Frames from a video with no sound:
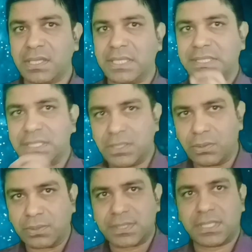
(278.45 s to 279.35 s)
It
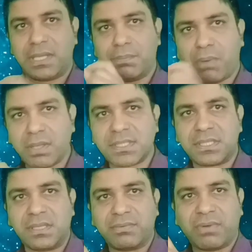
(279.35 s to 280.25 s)
denotes a
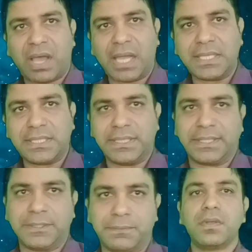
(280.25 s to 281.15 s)
positive
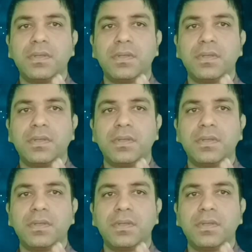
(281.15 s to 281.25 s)
idea.